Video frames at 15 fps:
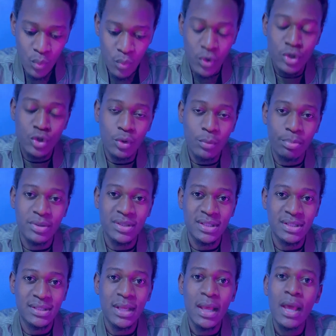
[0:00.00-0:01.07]
creation
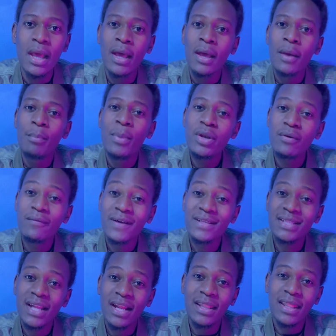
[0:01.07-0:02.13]
process. Many of
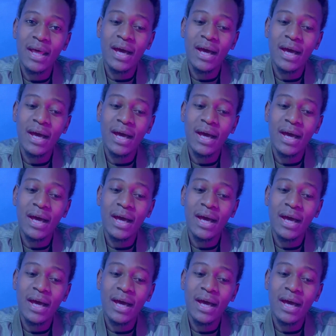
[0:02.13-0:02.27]
us learn